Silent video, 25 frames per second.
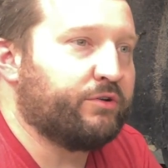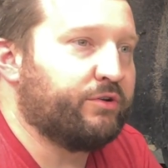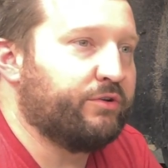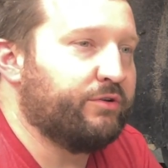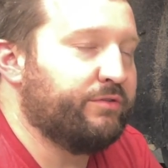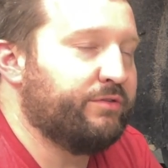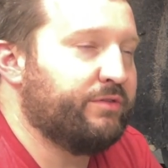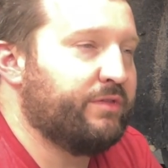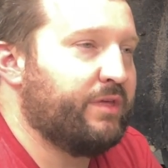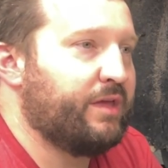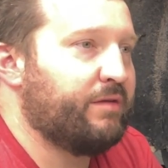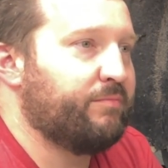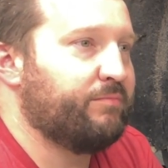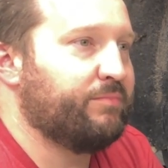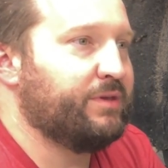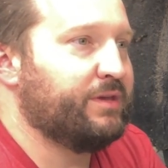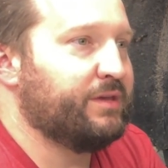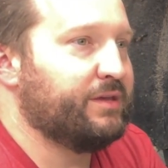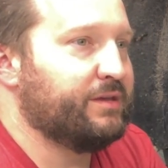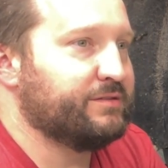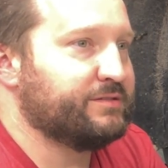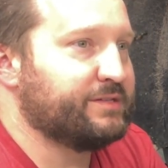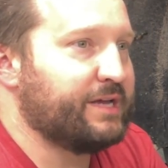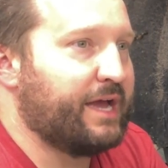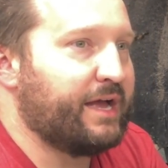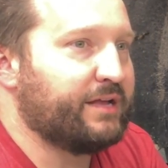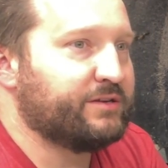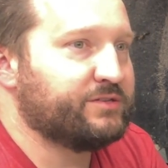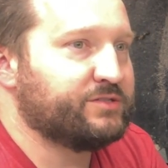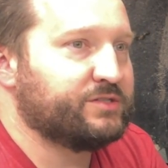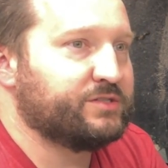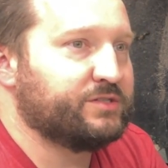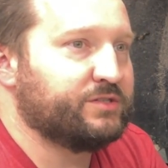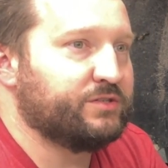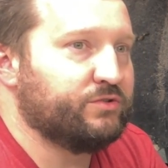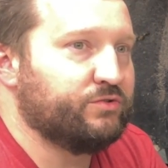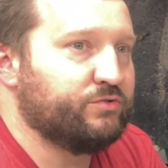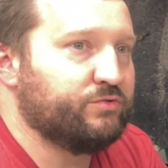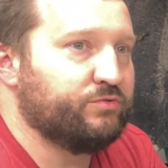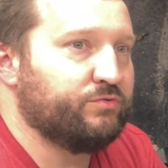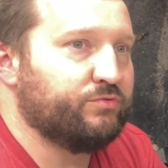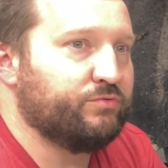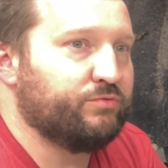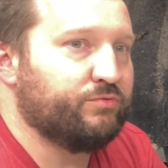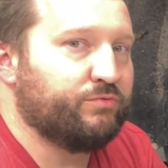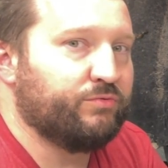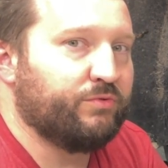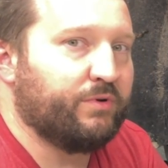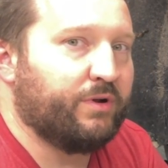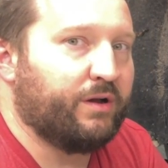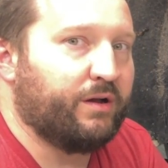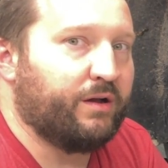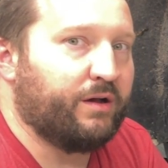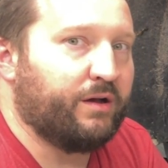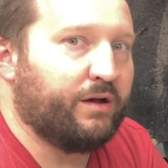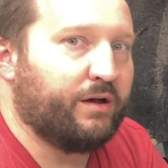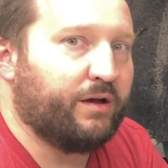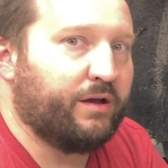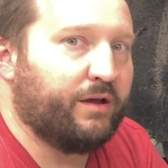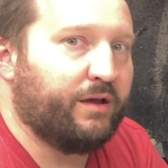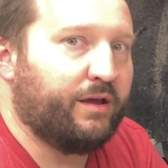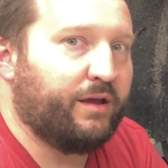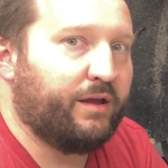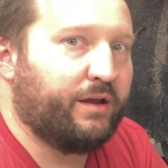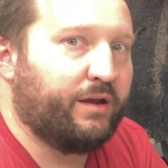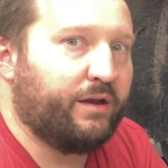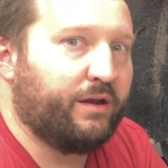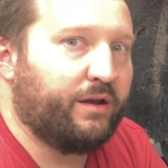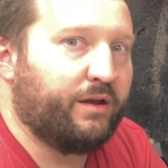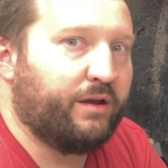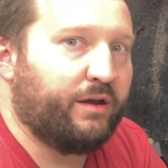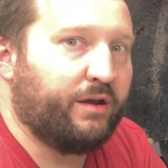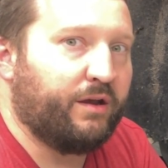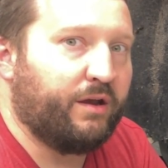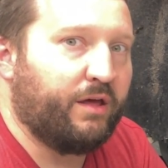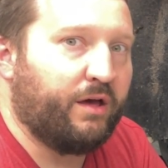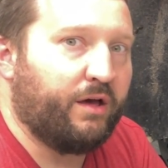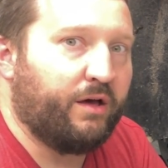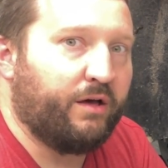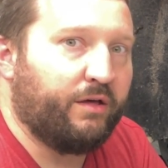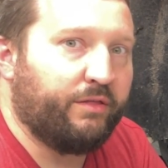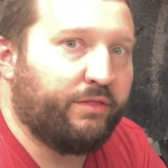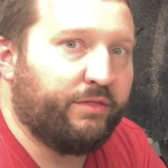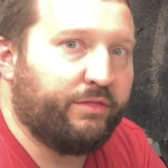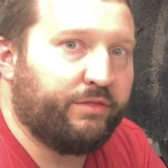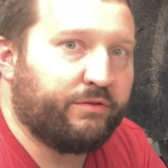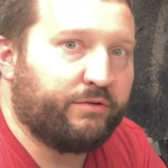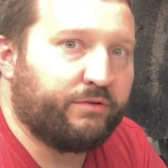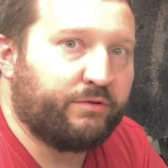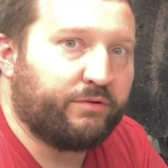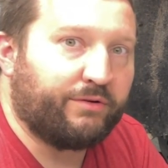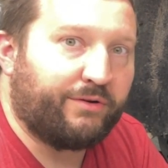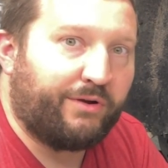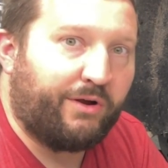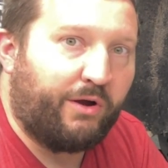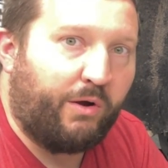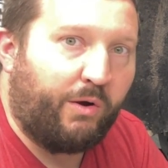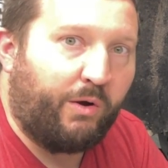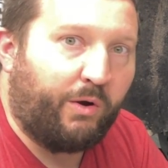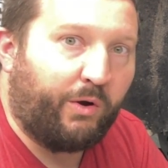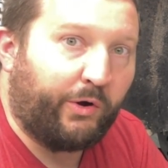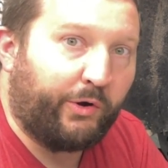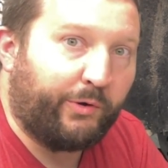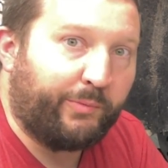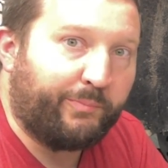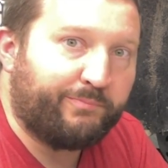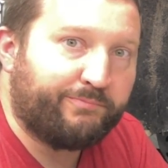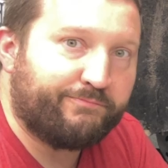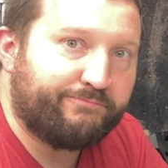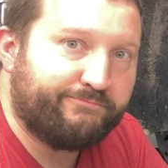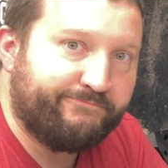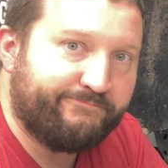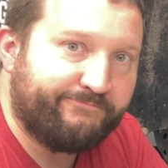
Couldn't they be attached to another arm?